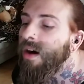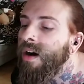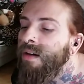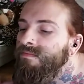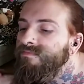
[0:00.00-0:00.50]

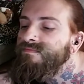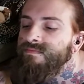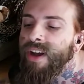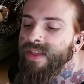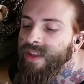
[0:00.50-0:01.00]
Um,
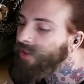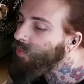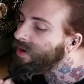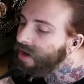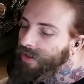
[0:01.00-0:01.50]
but this
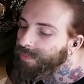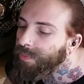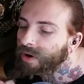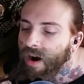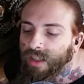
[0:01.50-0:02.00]
one I used
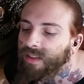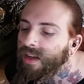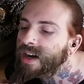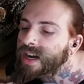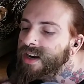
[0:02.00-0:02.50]

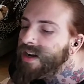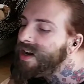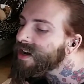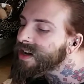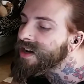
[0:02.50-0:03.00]
peroxide
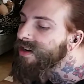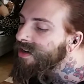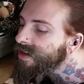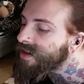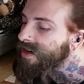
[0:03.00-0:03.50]

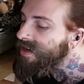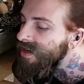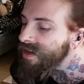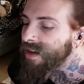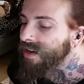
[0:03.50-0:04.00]
and
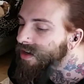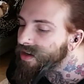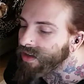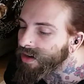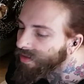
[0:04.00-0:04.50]

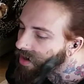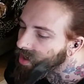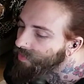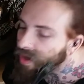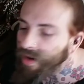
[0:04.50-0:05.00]
you know how
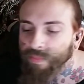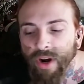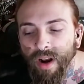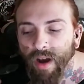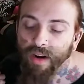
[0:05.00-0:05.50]
you when you
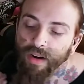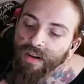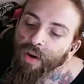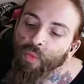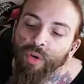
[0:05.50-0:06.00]
put it
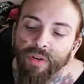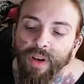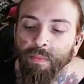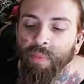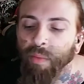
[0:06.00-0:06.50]
on a
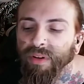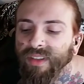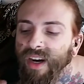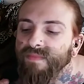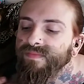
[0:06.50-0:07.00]
wound it
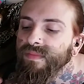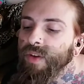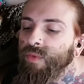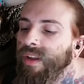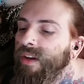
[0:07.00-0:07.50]
bubbles up?
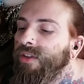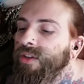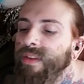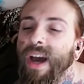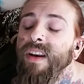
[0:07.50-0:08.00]
Well, it'll
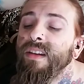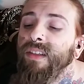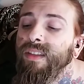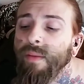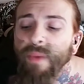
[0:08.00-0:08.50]
do that in your
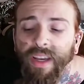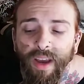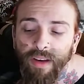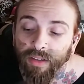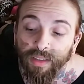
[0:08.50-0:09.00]
stomach
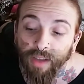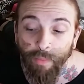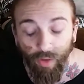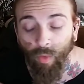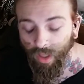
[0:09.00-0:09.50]
and your
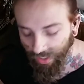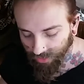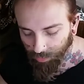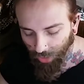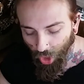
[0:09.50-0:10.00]
stomach will
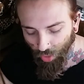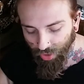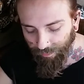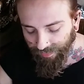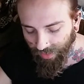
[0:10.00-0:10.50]

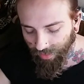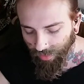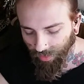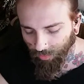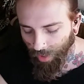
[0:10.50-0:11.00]
explode.
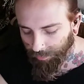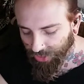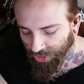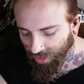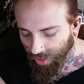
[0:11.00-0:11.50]
It'll
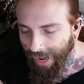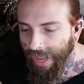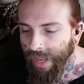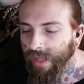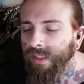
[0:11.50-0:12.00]
rupture
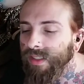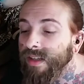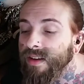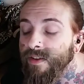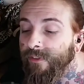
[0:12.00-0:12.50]
and
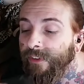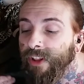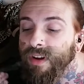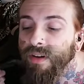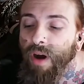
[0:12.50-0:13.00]

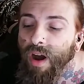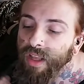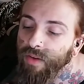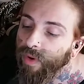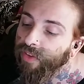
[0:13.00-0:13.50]
fill your
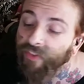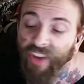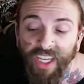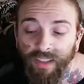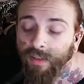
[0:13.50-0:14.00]
body with
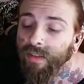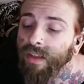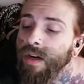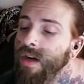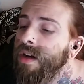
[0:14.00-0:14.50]

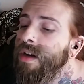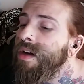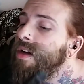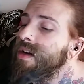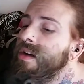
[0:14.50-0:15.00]
fizz
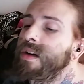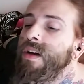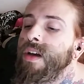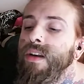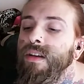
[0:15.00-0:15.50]

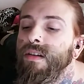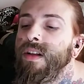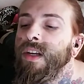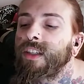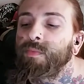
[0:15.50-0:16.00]
and
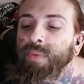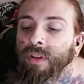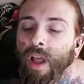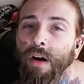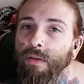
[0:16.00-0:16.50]
you'll
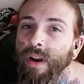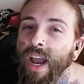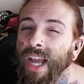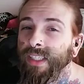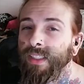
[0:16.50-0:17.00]
explode
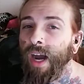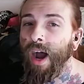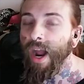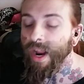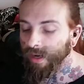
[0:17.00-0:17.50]
and
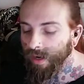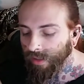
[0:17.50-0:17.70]
die.